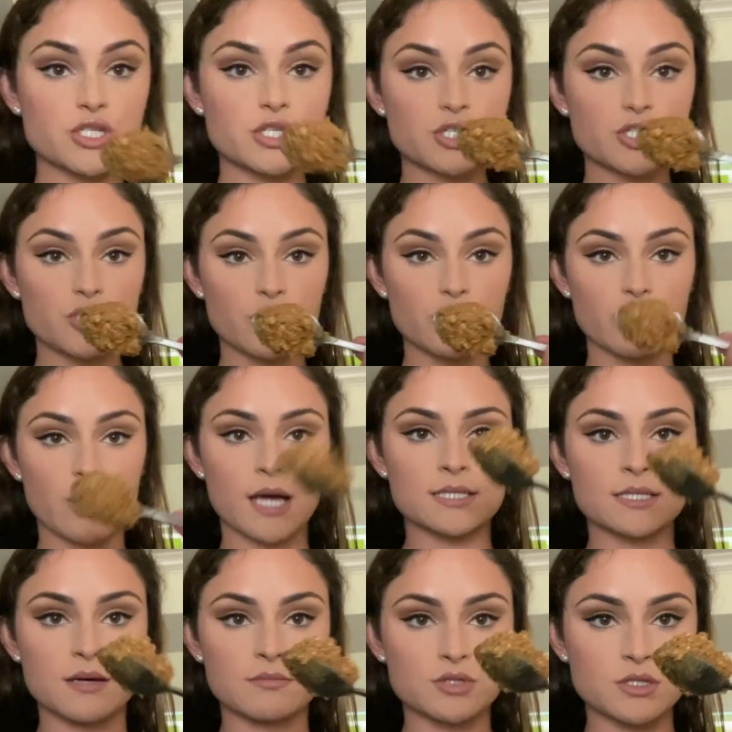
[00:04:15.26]
to show you guys,
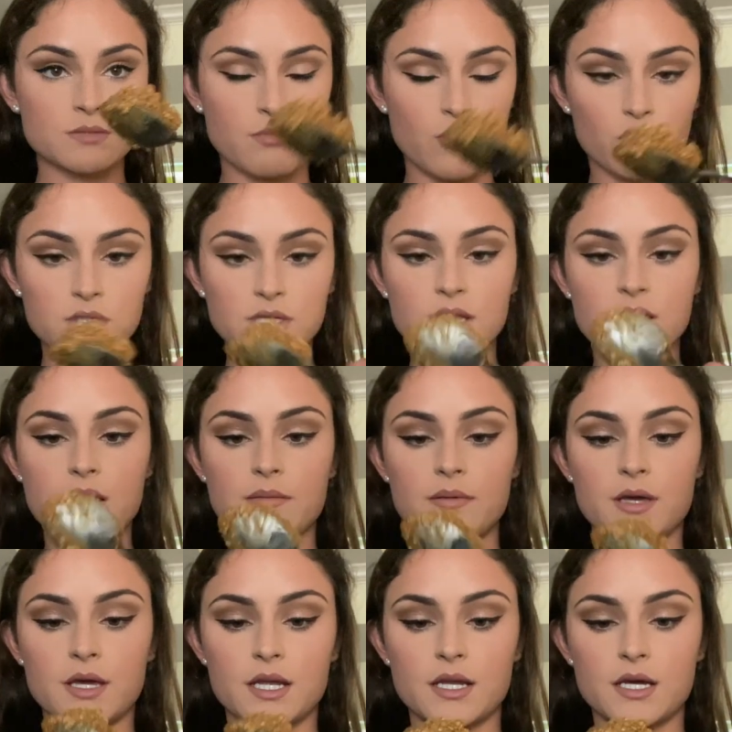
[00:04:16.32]
I'm just molding them
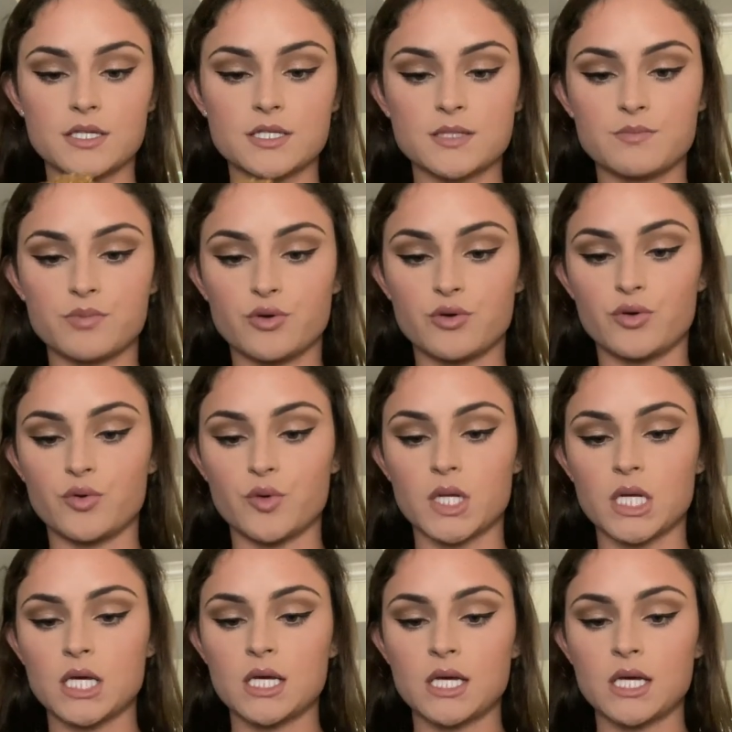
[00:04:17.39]
in a spoon